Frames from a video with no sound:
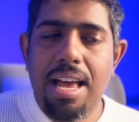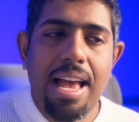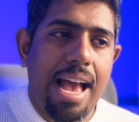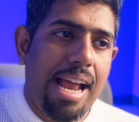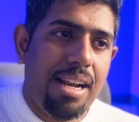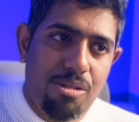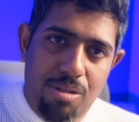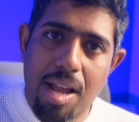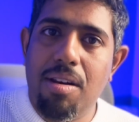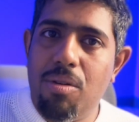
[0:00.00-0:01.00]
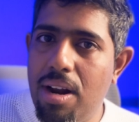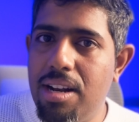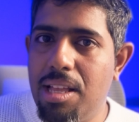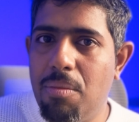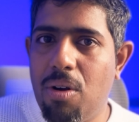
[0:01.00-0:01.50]
and then run
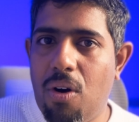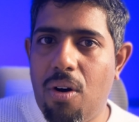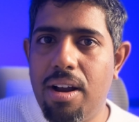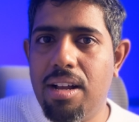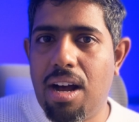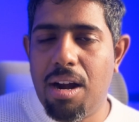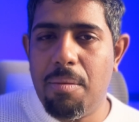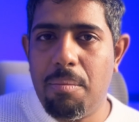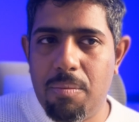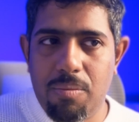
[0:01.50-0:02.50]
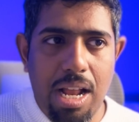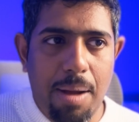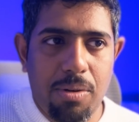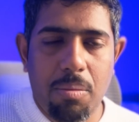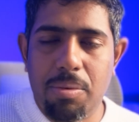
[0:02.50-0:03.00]
them on our
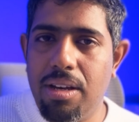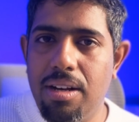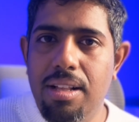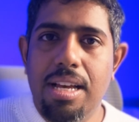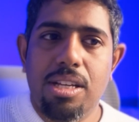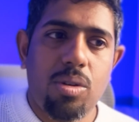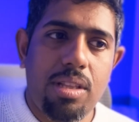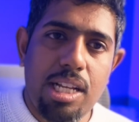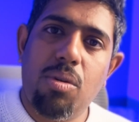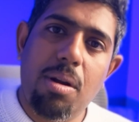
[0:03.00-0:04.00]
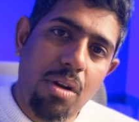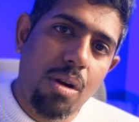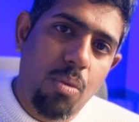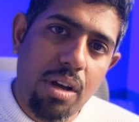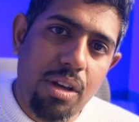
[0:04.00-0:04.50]
laptop here so that's what i'm going to
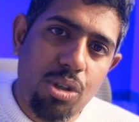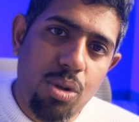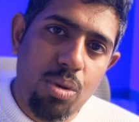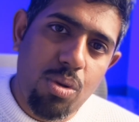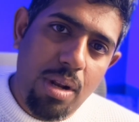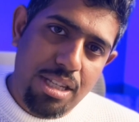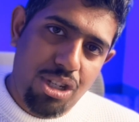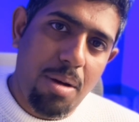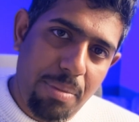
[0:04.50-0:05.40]
walk you through so let's jump